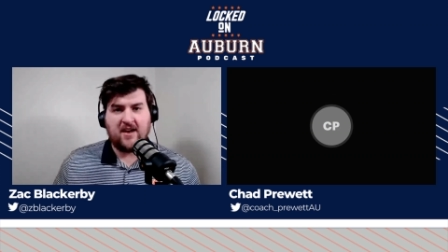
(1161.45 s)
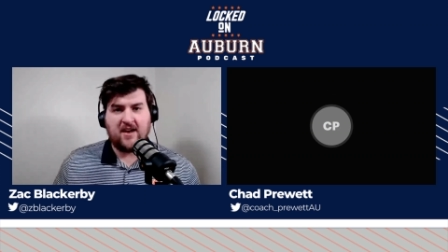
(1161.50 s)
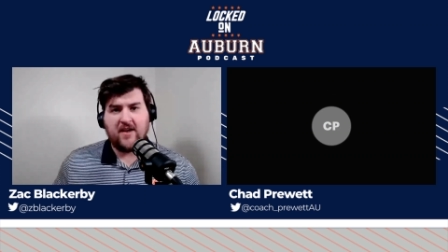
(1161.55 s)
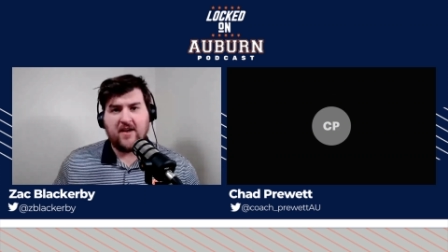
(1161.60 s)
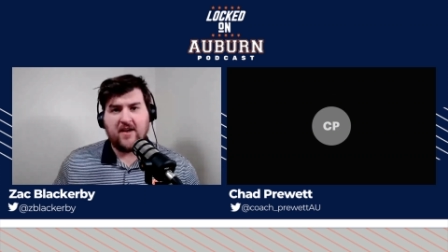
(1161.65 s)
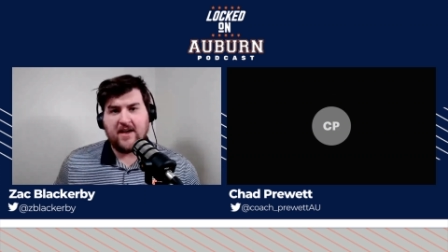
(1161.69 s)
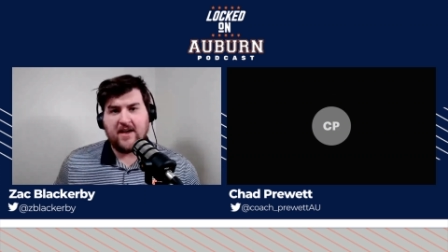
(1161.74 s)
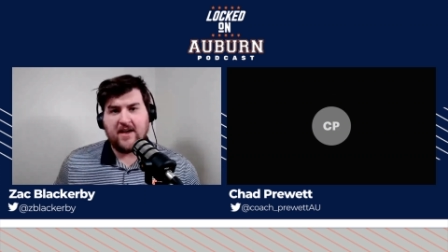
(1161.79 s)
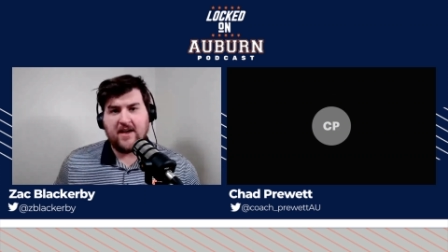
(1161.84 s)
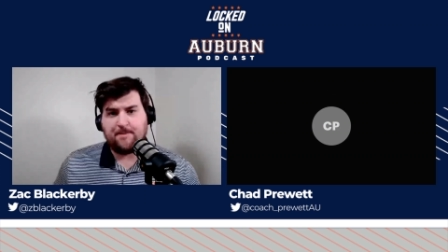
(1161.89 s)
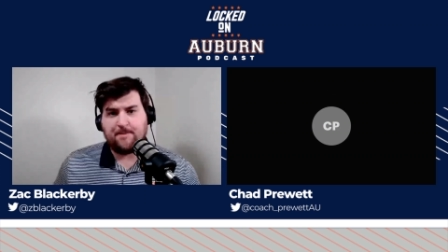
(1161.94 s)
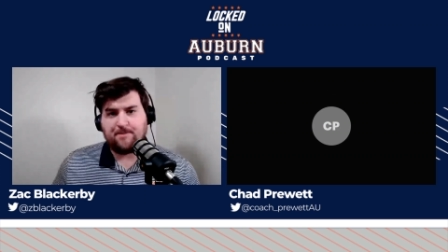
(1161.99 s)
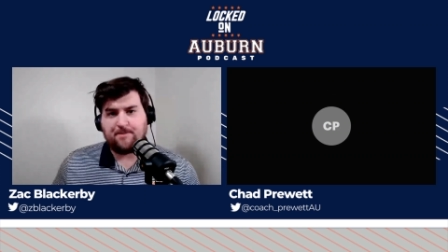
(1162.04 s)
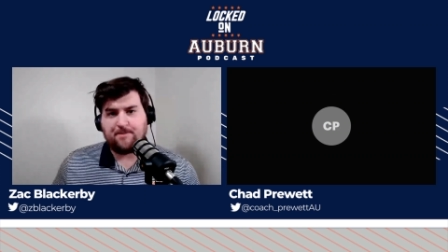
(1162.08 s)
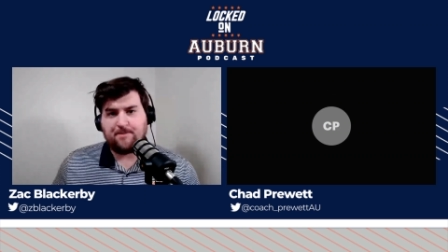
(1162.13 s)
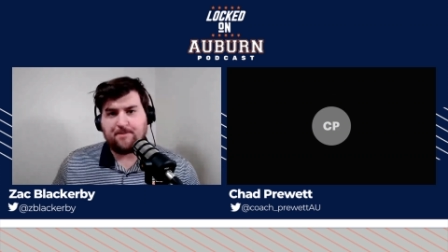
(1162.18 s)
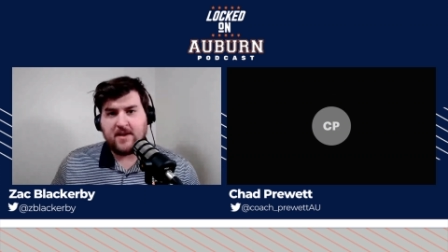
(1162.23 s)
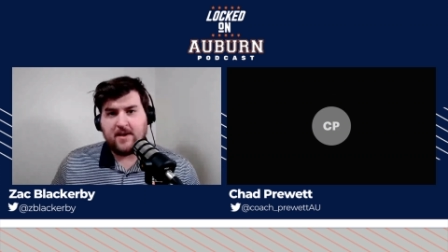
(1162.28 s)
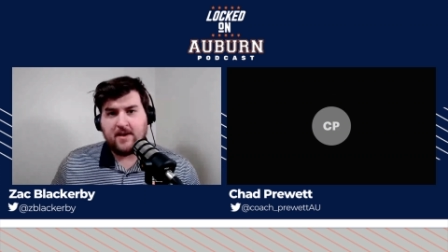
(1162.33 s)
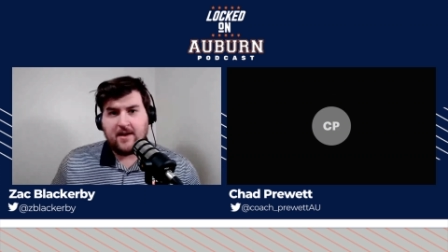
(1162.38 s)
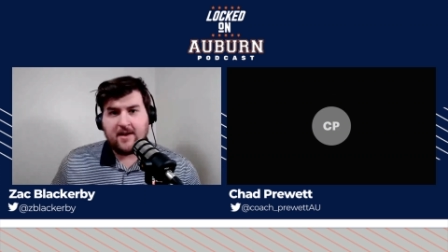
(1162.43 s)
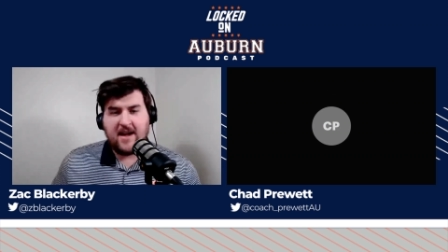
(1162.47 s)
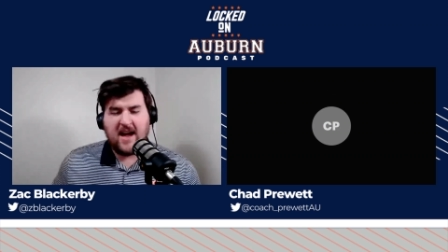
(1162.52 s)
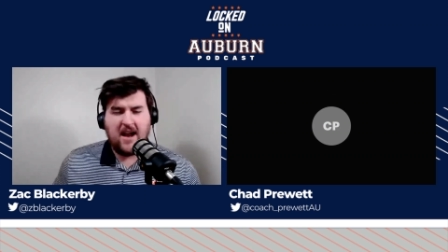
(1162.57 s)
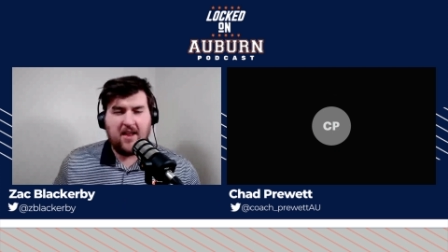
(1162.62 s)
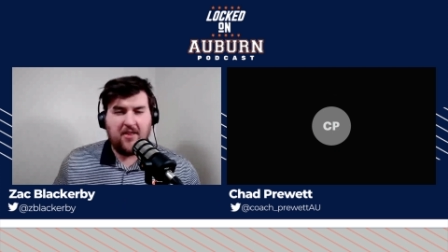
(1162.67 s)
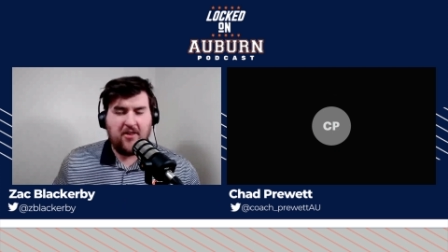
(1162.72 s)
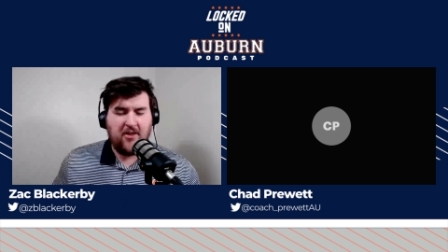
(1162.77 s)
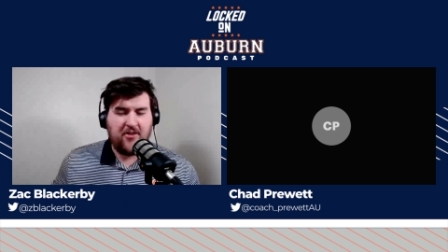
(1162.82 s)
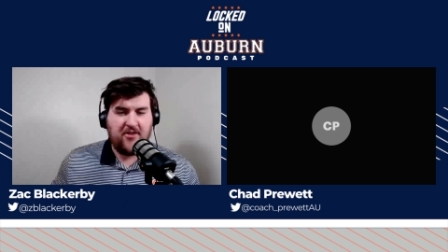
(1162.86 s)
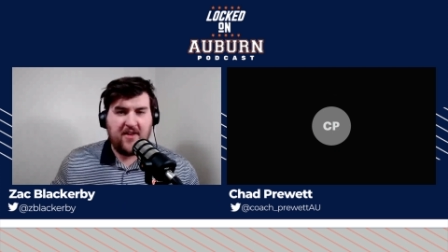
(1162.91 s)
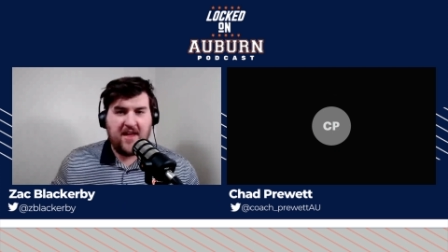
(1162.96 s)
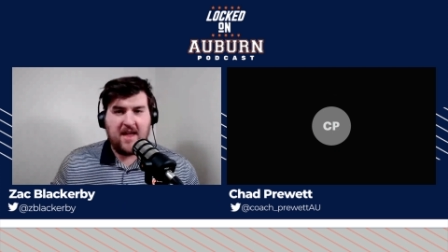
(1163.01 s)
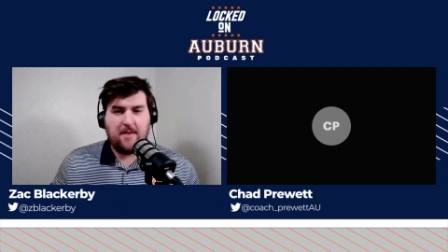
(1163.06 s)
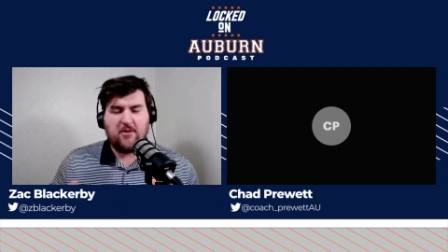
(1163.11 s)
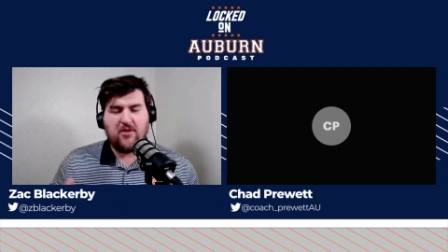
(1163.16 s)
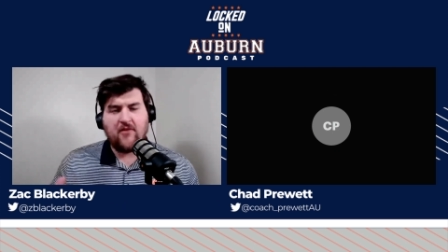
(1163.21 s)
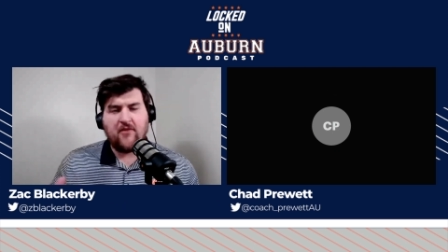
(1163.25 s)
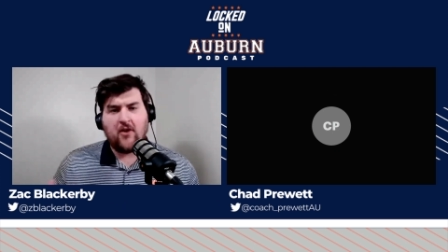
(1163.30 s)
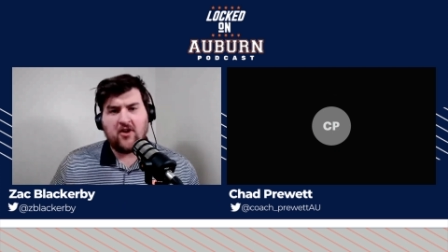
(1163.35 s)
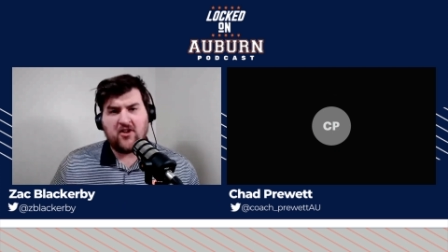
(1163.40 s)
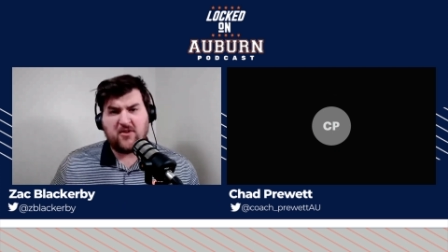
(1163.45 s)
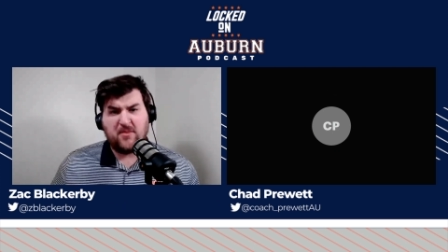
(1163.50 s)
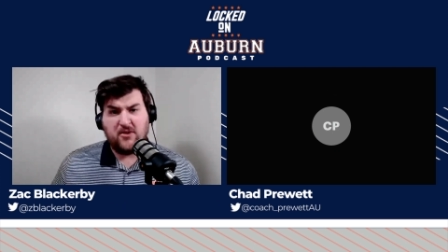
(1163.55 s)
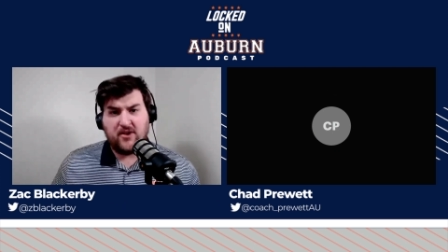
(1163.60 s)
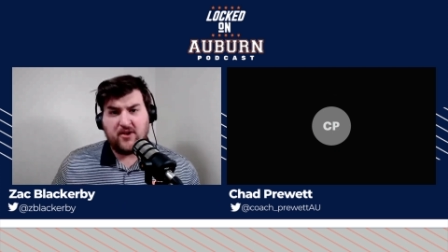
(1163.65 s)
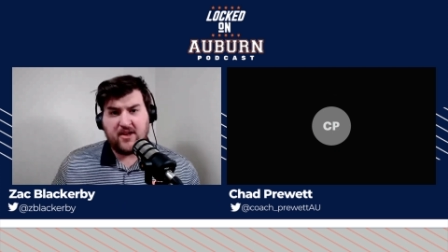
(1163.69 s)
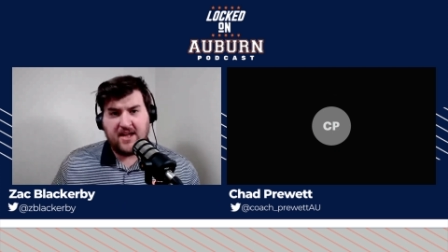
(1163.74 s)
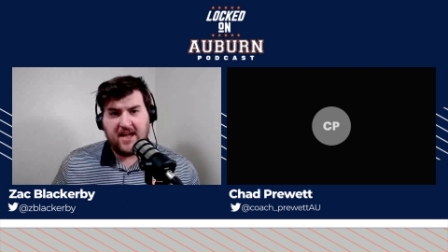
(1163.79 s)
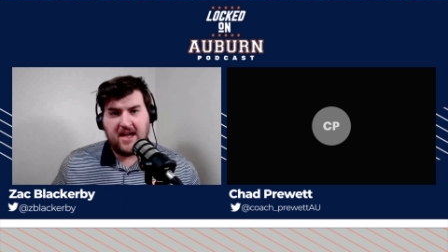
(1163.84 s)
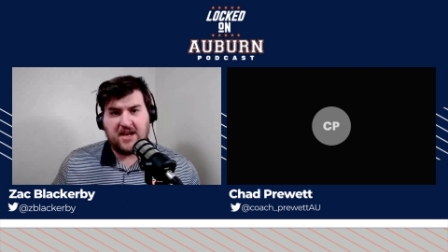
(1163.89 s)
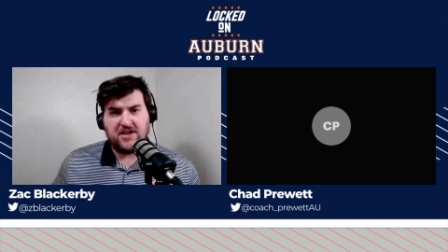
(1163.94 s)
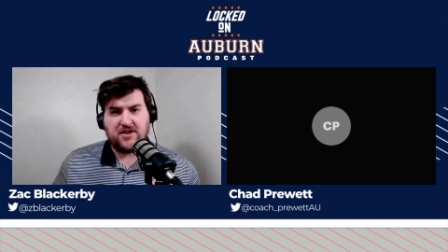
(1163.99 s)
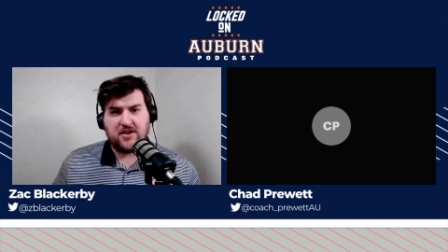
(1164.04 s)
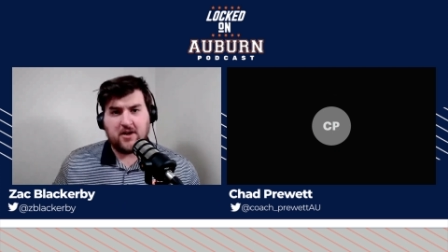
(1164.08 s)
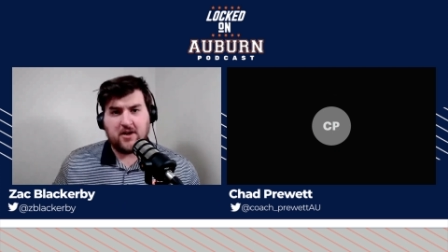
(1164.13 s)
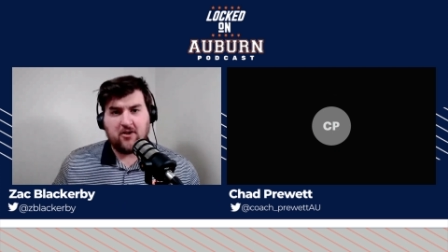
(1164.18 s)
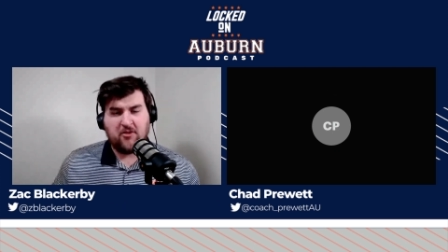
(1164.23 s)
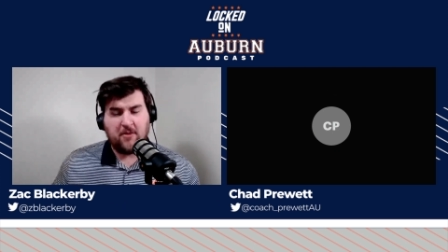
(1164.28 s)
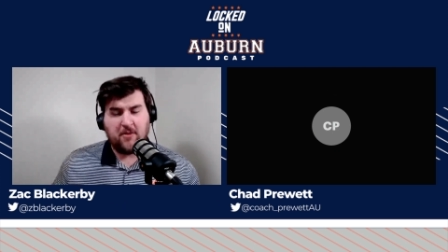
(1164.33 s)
the same as far as communication goes?